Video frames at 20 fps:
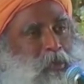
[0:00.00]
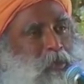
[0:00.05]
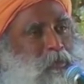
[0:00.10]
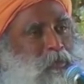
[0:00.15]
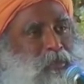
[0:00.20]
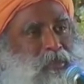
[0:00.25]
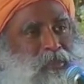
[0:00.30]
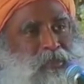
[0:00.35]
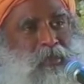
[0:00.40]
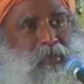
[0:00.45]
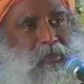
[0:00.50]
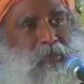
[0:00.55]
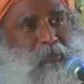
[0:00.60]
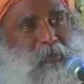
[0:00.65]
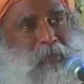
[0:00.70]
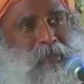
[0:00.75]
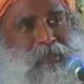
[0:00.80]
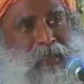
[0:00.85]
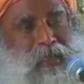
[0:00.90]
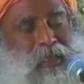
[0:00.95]
on with this
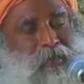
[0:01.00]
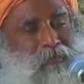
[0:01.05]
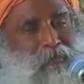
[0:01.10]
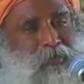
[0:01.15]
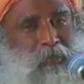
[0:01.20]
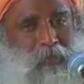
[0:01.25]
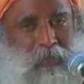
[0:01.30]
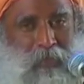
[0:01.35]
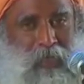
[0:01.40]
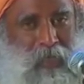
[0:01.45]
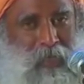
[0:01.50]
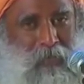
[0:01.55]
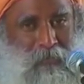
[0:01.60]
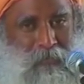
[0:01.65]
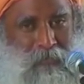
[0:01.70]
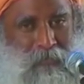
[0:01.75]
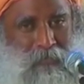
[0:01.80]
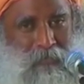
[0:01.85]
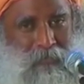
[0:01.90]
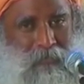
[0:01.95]
argument, I have no time.
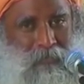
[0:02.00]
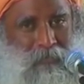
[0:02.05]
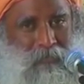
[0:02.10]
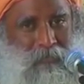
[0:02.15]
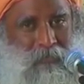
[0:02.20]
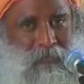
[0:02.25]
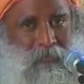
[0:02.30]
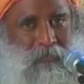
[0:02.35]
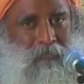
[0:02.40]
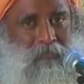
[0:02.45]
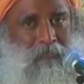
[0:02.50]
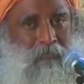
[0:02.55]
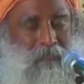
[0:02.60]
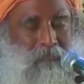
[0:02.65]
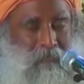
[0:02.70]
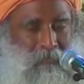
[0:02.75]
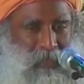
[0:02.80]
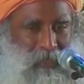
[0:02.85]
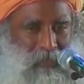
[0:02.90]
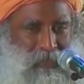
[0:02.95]

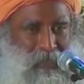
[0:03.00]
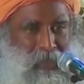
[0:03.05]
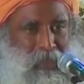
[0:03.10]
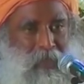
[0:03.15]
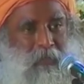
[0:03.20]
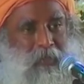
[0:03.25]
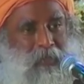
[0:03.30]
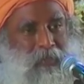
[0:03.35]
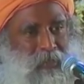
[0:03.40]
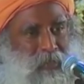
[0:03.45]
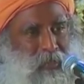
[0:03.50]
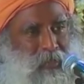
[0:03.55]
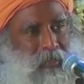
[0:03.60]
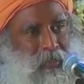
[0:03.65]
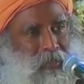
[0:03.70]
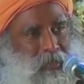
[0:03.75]
Make time and see,